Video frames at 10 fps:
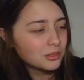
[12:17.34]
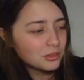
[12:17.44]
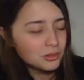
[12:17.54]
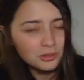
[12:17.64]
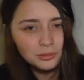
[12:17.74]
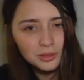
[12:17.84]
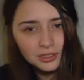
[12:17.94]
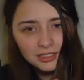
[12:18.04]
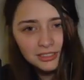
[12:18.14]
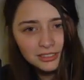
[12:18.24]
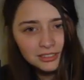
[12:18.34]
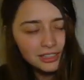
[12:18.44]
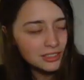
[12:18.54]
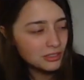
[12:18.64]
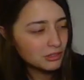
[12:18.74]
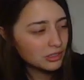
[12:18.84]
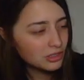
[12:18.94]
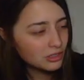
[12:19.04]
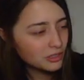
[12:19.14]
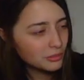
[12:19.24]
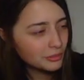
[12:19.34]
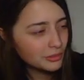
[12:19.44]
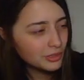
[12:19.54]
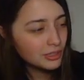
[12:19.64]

girl, the one that has a crush on him, is